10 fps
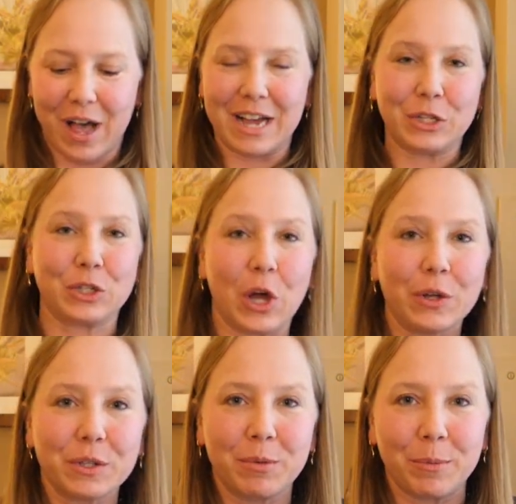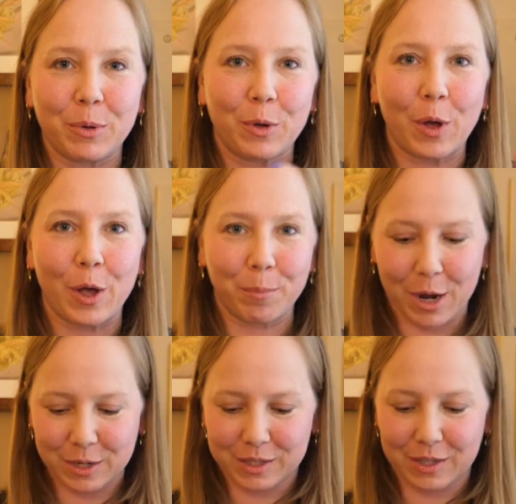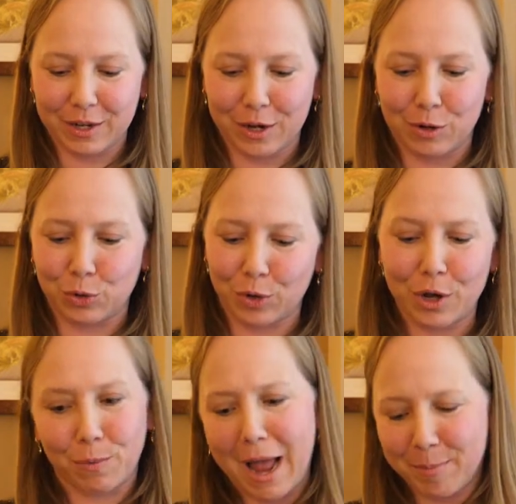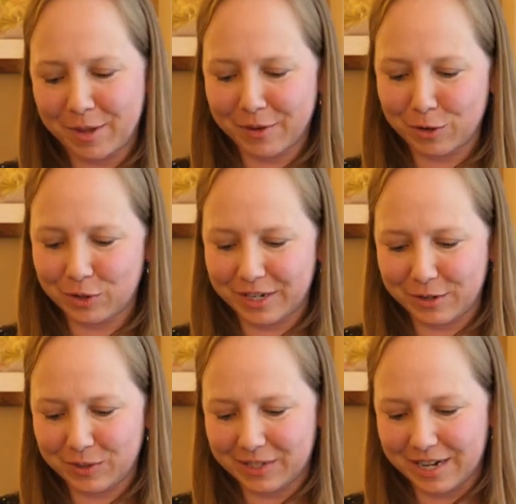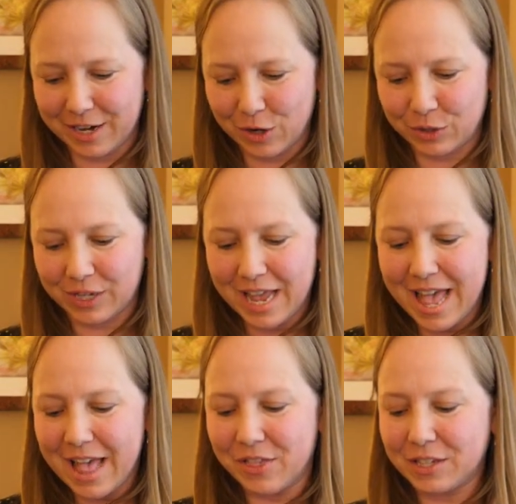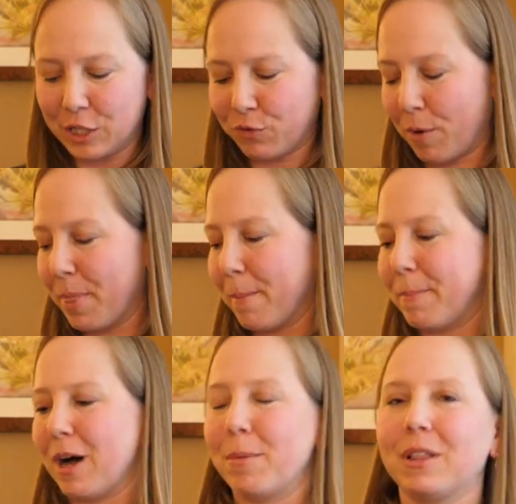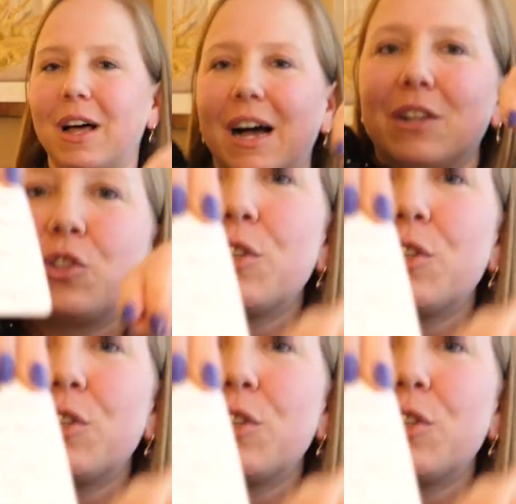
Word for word: I saw some people unboxing theirs or unwrapping theirs downstairs. This is from the Bubba line.